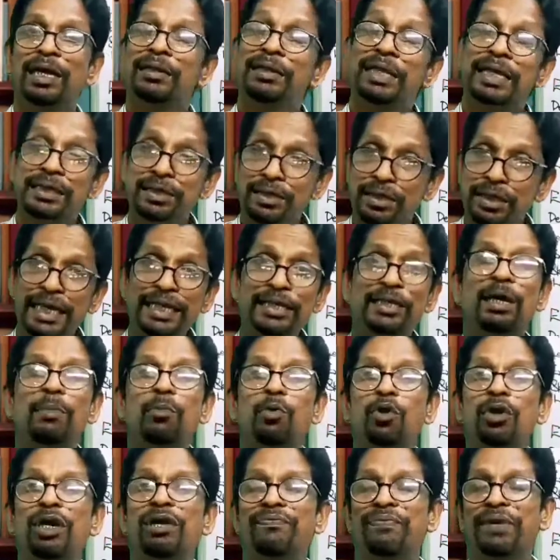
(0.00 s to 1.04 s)
This net
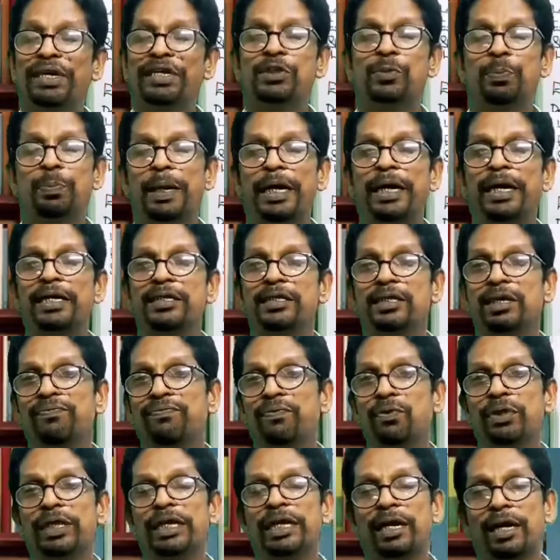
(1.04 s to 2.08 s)
amount of expenditure
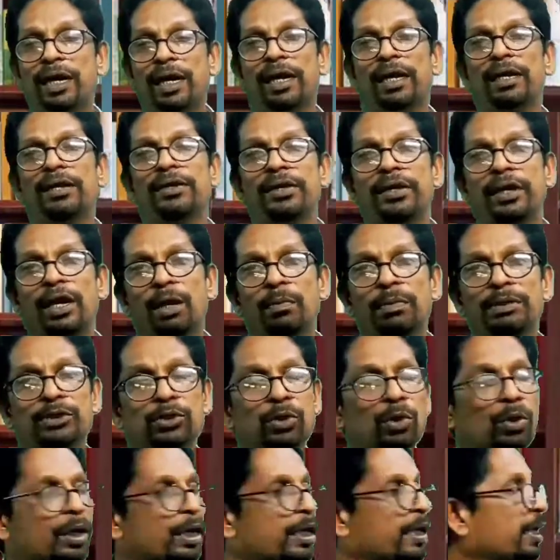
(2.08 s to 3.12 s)
for the current year, how
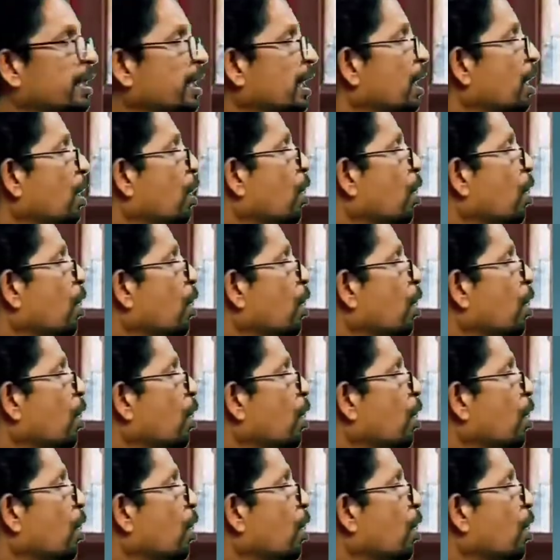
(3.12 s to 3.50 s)
much only?